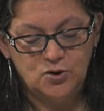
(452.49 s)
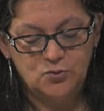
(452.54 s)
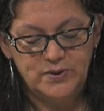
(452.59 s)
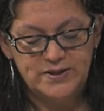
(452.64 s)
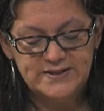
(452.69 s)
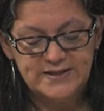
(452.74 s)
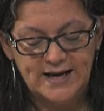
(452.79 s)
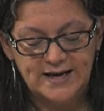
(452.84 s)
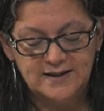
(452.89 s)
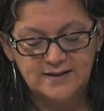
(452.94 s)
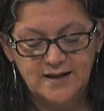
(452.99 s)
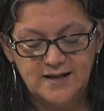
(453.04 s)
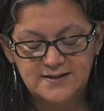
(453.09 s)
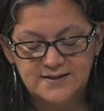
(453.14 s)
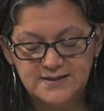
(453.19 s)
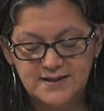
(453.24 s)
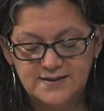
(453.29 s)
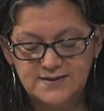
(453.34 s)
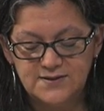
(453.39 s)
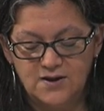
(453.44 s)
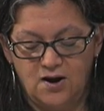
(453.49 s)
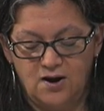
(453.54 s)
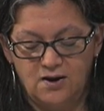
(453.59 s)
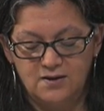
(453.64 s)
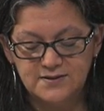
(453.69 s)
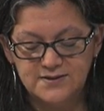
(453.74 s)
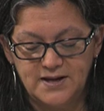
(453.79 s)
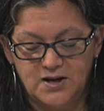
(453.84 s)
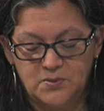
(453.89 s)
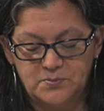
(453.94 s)
We sang lusty
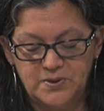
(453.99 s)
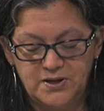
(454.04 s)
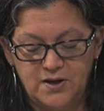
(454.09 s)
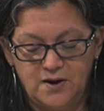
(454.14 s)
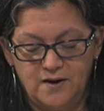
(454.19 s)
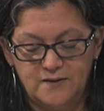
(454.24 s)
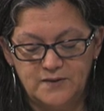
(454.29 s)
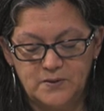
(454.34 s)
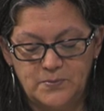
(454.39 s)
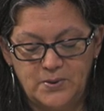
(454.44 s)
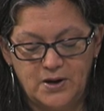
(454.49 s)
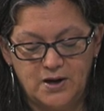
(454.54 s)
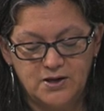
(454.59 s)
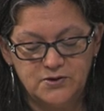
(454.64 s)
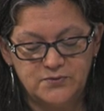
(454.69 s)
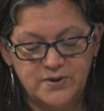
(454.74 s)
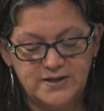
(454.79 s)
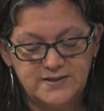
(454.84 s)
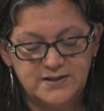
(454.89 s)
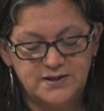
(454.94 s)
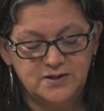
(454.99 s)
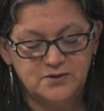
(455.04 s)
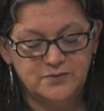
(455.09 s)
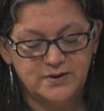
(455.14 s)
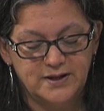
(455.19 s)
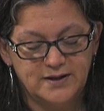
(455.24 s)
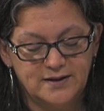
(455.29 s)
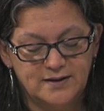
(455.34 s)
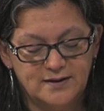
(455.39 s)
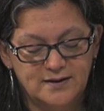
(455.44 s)
songs out beyond the padres'
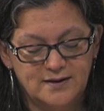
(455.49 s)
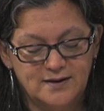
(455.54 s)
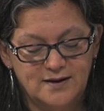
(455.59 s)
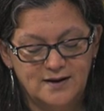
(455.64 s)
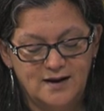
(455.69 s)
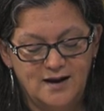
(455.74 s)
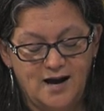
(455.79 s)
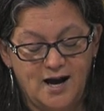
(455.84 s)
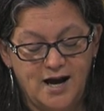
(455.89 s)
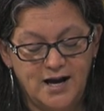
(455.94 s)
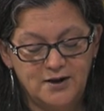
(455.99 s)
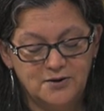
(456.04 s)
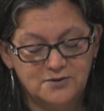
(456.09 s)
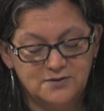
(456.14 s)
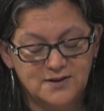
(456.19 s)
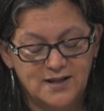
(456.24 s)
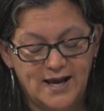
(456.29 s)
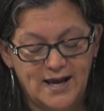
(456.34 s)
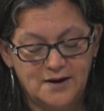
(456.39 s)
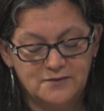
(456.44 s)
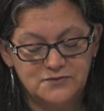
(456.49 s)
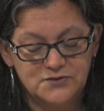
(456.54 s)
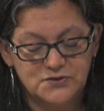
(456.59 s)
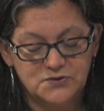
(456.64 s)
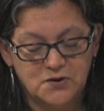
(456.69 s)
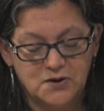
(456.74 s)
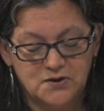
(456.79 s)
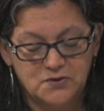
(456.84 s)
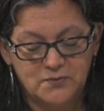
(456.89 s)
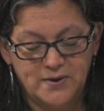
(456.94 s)
hearing. I heard
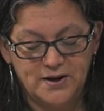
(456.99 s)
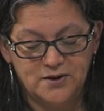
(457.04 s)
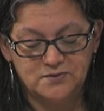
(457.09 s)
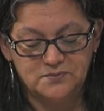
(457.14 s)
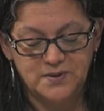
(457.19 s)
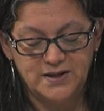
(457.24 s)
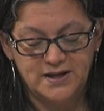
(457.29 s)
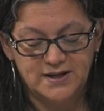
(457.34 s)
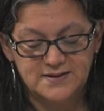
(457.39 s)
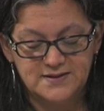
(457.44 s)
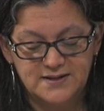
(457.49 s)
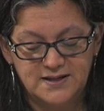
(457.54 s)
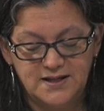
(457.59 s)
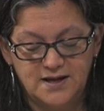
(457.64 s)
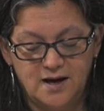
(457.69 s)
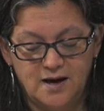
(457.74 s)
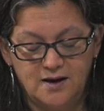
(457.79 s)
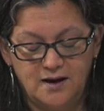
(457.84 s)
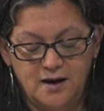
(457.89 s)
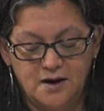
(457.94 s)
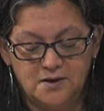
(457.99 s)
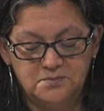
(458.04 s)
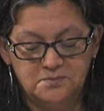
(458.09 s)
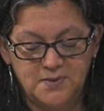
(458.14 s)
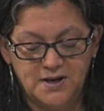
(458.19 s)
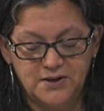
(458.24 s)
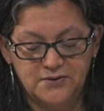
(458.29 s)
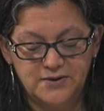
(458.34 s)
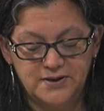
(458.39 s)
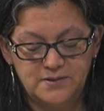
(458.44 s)
laughter all around me as the young
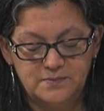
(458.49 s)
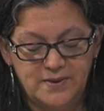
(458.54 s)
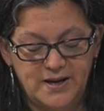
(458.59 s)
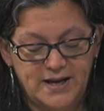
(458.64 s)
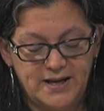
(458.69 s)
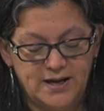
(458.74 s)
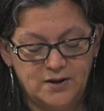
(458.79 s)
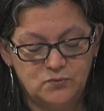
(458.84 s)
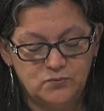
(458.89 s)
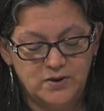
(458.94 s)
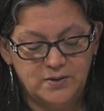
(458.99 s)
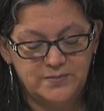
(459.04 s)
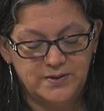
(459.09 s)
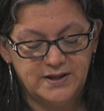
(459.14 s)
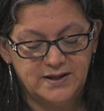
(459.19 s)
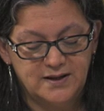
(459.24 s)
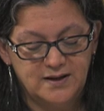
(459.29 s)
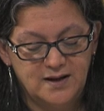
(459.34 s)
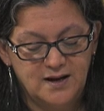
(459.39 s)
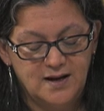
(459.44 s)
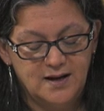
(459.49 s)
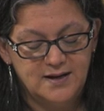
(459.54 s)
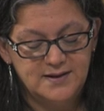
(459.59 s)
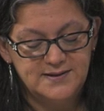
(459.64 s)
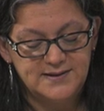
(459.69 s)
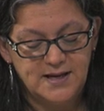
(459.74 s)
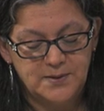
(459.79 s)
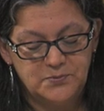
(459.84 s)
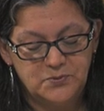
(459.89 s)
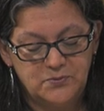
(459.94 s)
unmarried men and women,
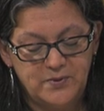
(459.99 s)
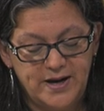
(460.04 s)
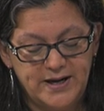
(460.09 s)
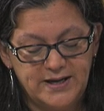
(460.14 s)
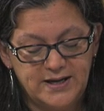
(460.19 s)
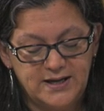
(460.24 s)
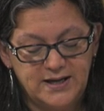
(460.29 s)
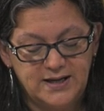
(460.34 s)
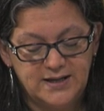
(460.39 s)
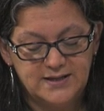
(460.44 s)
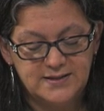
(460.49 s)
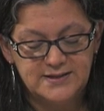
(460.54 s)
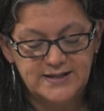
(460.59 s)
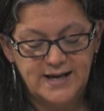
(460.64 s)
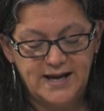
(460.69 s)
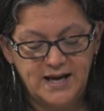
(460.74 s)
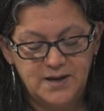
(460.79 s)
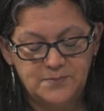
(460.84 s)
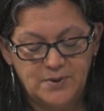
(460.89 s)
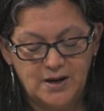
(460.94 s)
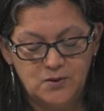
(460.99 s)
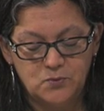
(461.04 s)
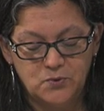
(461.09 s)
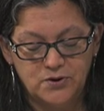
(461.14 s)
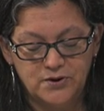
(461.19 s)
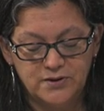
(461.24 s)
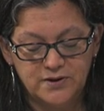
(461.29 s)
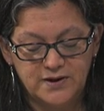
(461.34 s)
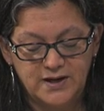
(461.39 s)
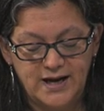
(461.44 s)
separated in day by
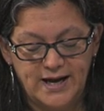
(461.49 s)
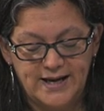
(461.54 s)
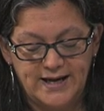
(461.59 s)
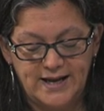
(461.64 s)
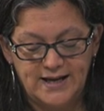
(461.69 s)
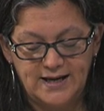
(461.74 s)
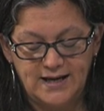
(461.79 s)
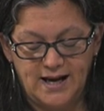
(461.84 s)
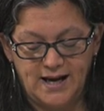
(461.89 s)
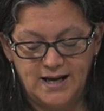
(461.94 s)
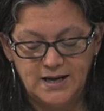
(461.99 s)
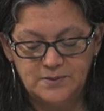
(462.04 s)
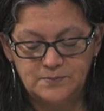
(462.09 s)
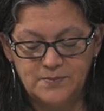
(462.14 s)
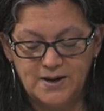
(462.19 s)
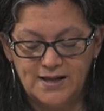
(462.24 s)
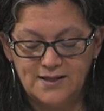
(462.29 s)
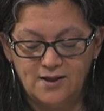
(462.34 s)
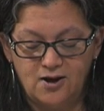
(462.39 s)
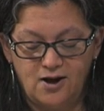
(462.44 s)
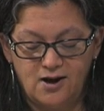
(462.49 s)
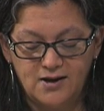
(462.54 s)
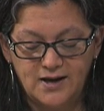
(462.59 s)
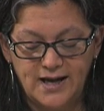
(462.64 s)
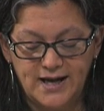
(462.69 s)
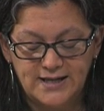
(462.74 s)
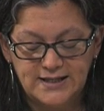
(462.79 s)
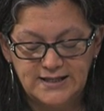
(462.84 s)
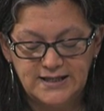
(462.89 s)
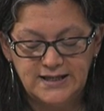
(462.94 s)
work and at night by lock
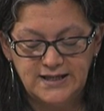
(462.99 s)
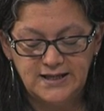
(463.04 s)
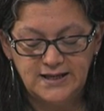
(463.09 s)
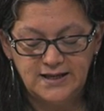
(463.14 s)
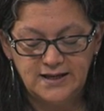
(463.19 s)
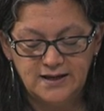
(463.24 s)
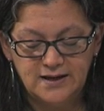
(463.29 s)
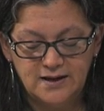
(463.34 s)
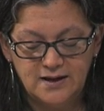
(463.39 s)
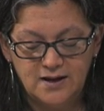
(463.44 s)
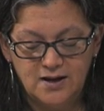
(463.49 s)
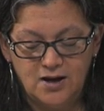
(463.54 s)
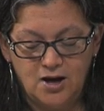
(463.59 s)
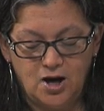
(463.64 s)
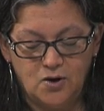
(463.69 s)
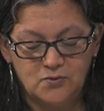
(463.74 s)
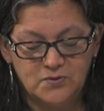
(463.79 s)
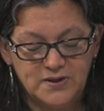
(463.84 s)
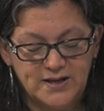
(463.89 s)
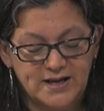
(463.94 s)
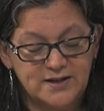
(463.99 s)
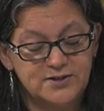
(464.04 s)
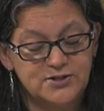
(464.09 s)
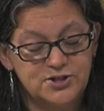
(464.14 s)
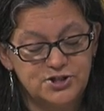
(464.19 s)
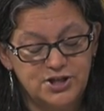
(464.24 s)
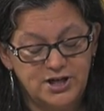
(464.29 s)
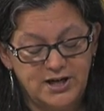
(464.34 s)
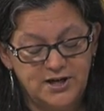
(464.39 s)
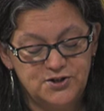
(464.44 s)
and key,
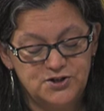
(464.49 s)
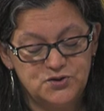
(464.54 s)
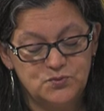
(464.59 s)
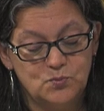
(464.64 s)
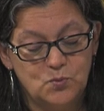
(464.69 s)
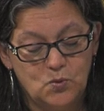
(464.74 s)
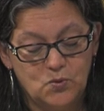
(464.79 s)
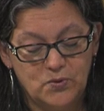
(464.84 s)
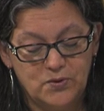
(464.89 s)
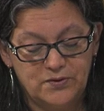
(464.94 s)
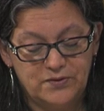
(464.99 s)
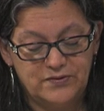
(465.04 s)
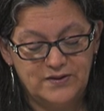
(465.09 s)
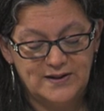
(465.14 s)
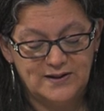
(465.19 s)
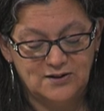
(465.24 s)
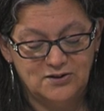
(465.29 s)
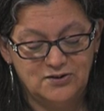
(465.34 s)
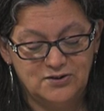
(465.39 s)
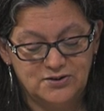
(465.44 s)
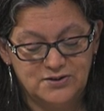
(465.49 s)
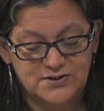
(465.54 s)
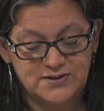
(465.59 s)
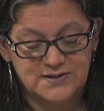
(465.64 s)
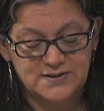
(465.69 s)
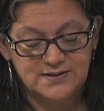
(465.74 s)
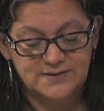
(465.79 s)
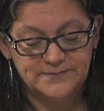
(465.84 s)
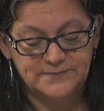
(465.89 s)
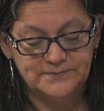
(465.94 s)
exchanged more than
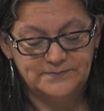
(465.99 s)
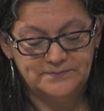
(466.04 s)
looks.